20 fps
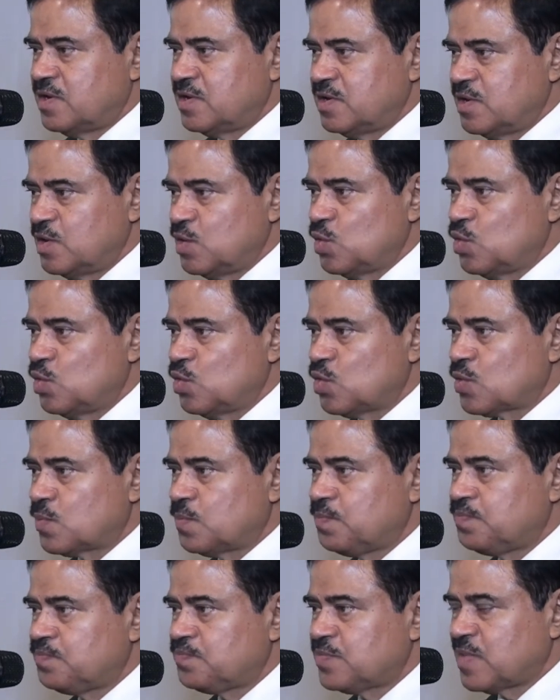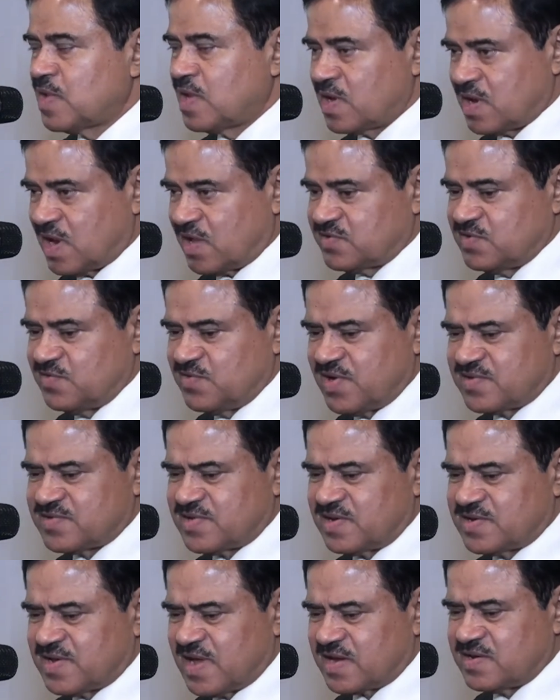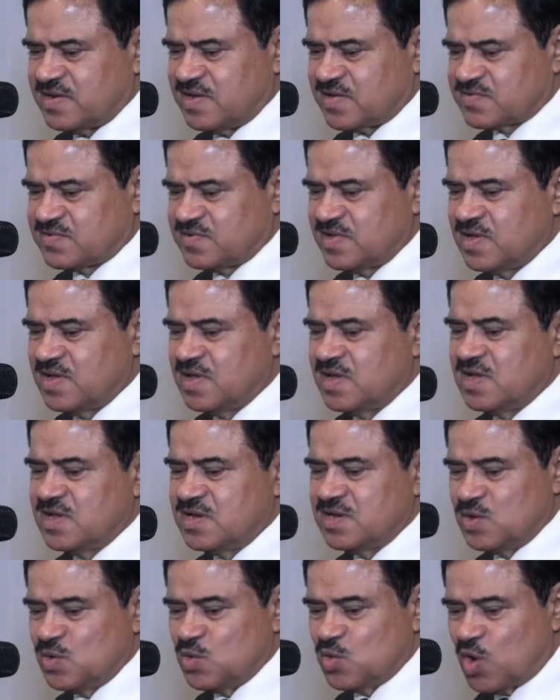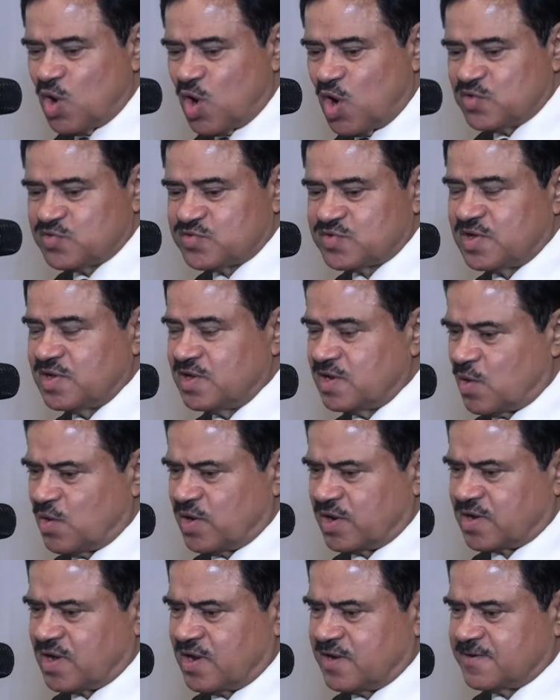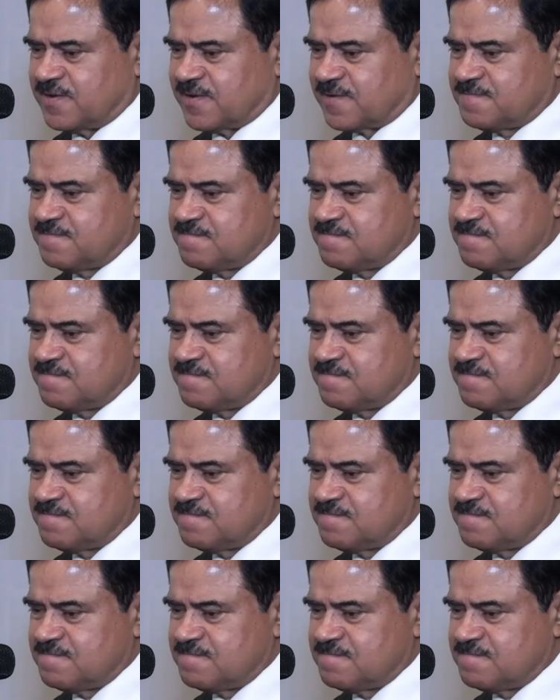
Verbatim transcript: new classification techniques, new laws in our country.